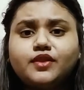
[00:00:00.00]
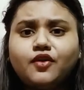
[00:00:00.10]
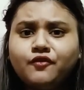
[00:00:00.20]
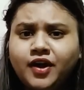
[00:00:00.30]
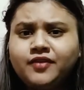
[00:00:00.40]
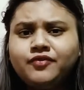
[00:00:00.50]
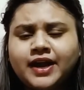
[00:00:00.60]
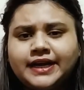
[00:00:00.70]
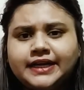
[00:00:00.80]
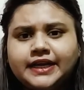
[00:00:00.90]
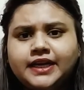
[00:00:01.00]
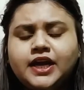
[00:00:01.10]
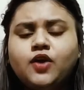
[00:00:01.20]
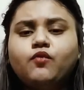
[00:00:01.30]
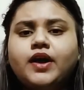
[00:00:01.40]
One fine day,
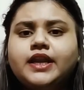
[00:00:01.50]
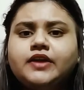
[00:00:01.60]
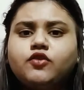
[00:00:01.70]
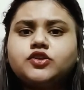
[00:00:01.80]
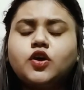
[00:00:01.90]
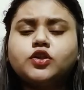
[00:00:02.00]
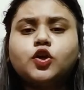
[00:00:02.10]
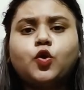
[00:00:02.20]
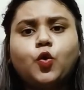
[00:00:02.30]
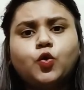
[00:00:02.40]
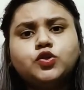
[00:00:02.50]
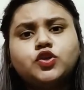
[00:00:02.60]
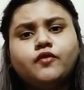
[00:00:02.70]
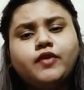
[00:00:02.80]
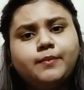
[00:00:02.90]
while he was on the course
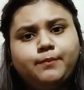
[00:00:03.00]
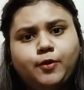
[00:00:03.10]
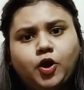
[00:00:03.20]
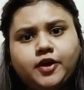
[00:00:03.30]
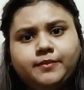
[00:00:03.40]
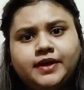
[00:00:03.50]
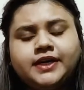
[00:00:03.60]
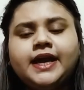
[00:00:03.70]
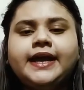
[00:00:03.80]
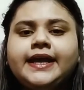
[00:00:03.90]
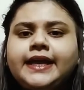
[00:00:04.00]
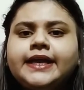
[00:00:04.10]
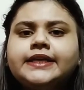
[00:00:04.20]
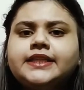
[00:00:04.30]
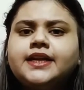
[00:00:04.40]
of employment, he
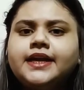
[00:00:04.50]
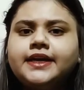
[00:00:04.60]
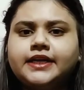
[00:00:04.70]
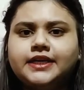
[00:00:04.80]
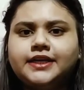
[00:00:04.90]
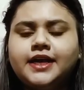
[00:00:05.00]
hit the lady.